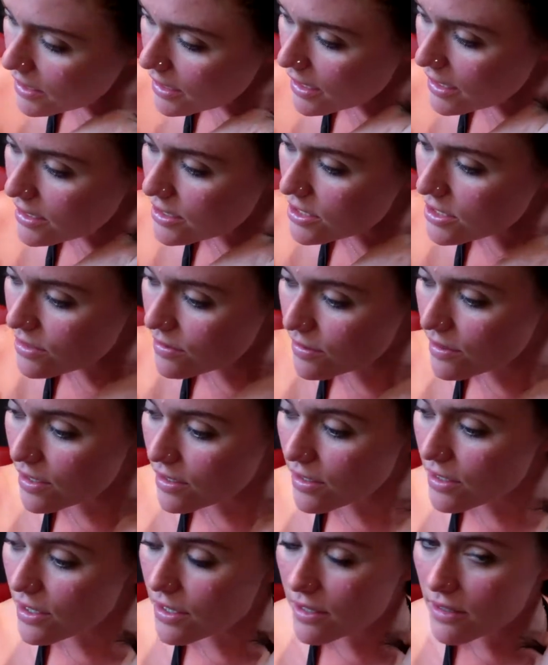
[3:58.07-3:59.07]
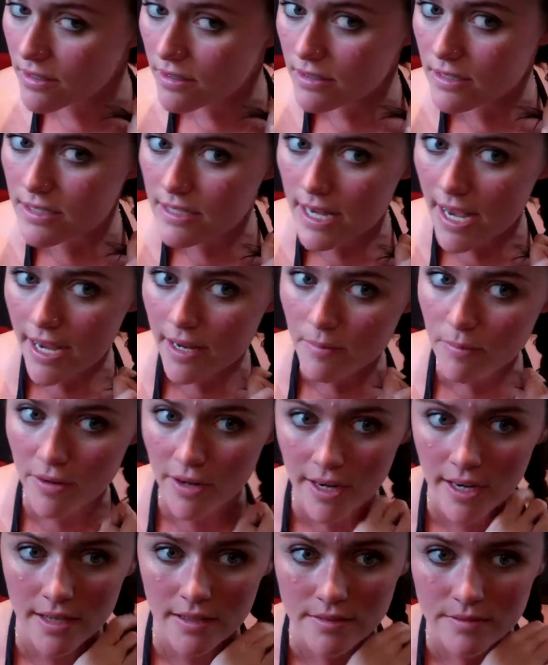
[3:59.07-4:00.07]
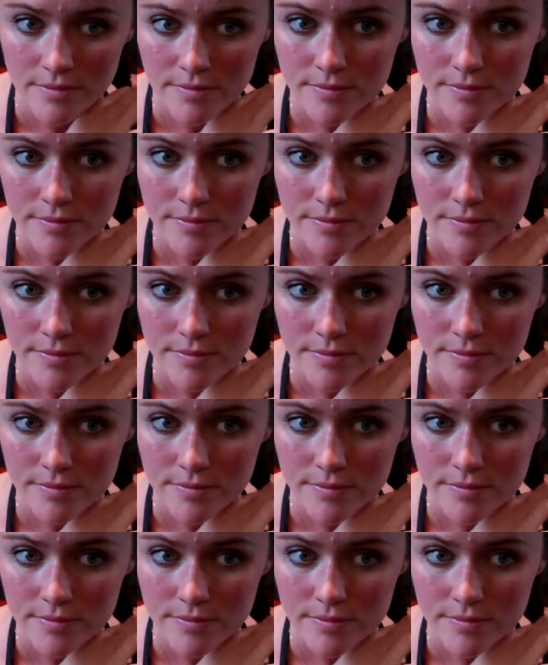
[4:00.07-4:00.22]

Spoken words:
into another side braid.